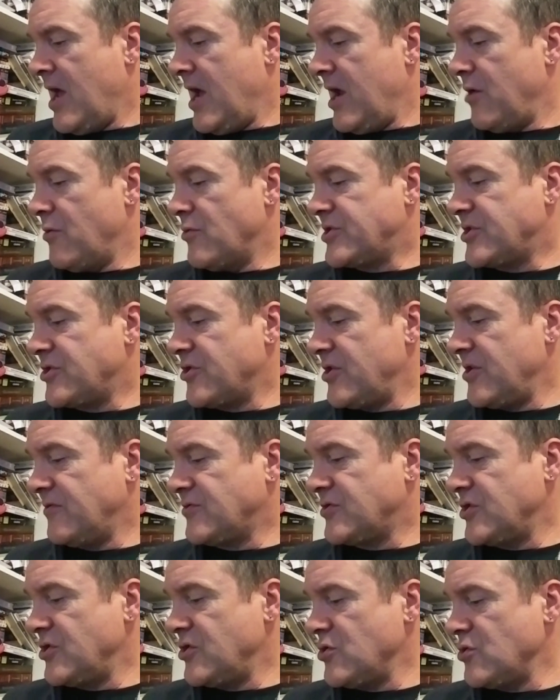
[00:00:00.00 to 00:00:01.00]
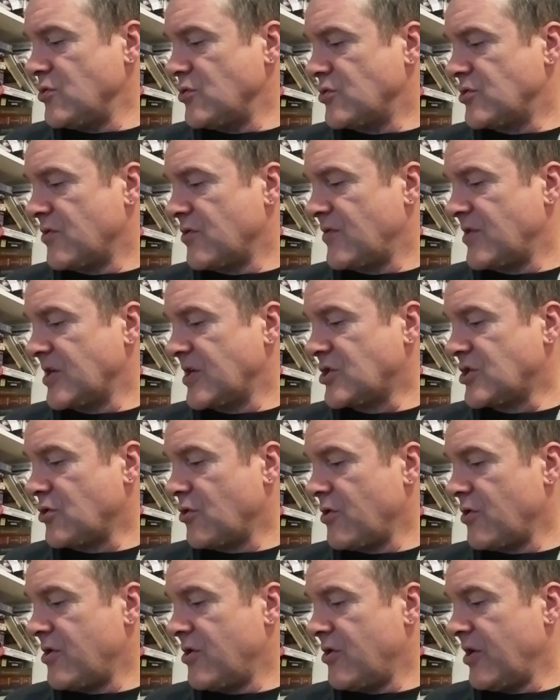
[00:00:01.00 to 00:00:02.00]
he receives news of an
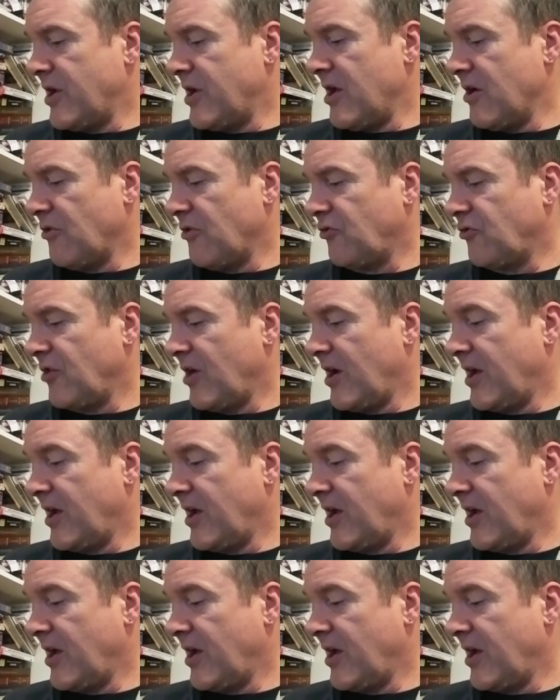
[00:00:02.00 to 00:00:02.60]
extraordinary gift,